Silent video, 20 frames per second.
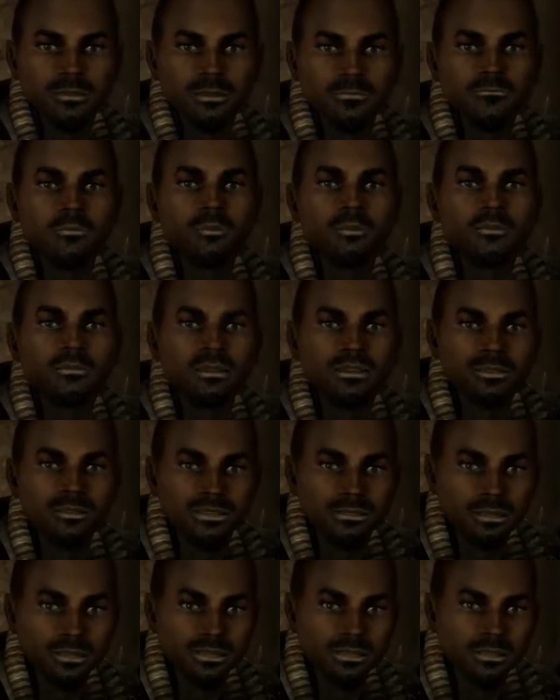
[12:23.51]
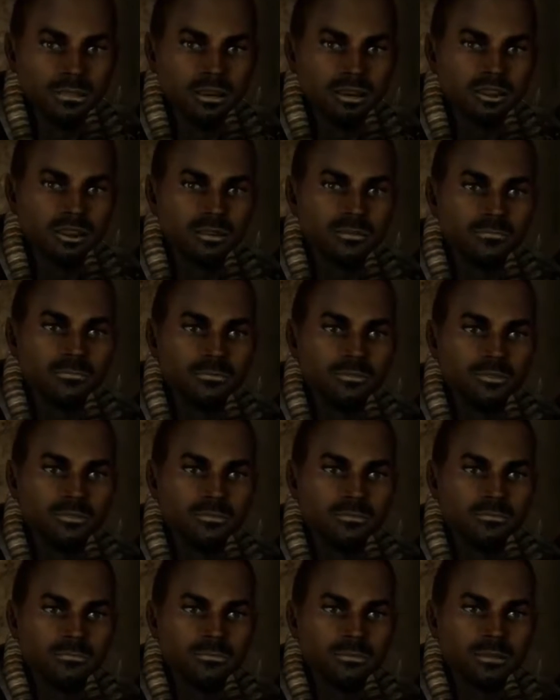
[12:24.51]
I'm only interested in the leader,
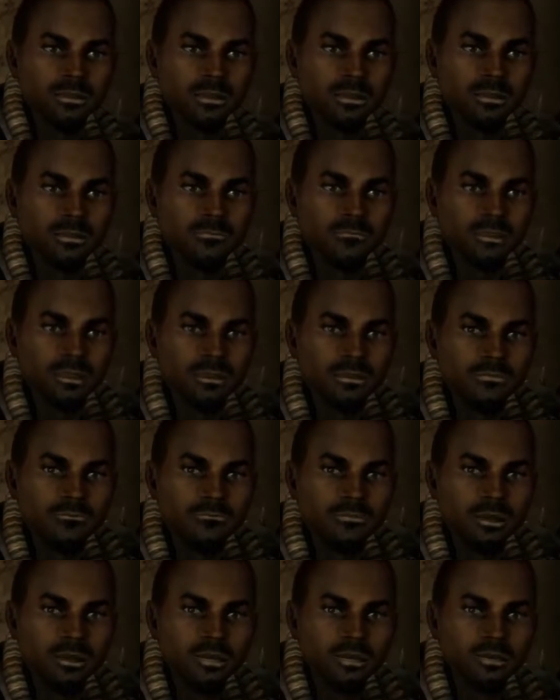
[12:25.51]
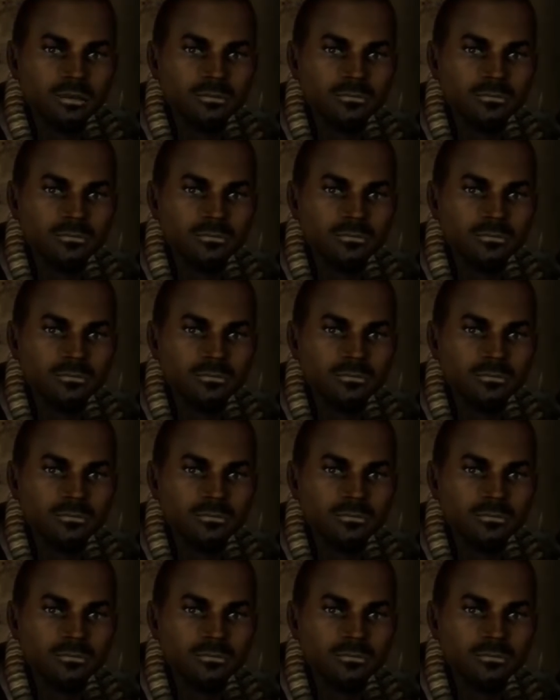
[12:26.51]
Hannibal Hamlin.